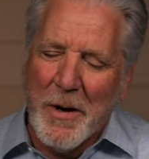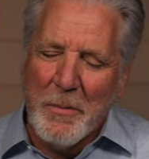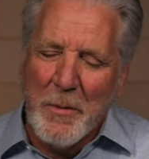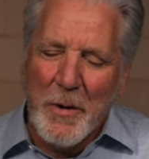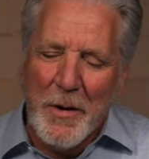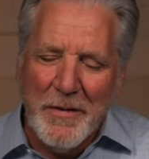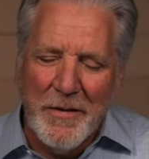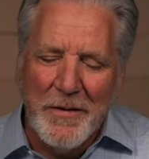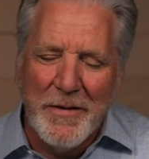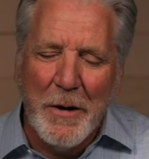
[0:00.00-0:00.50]
I
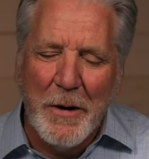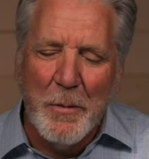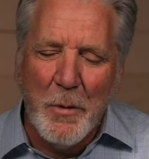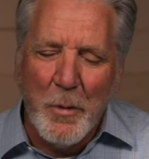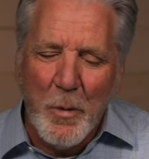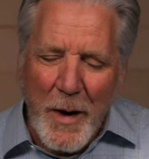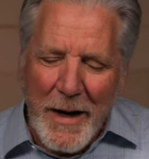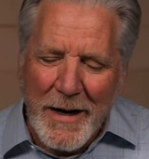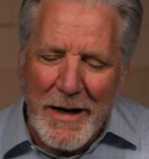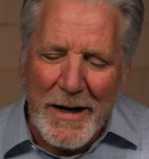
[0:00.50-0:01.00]
pray that they
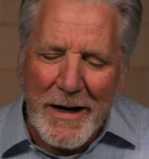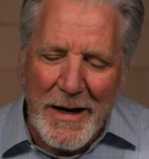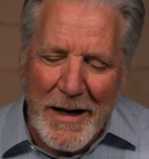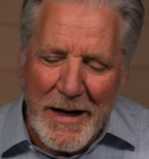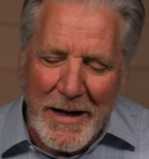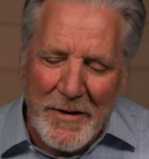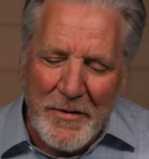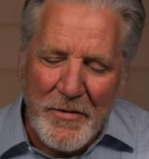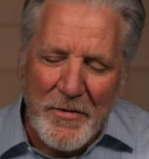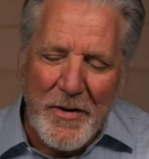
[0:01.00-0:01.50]
would
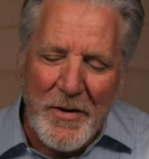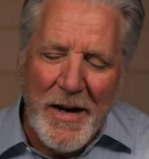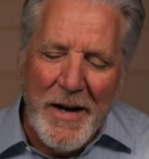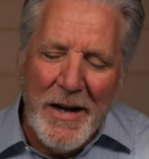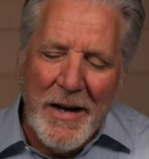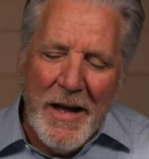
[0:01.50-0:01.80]
recognize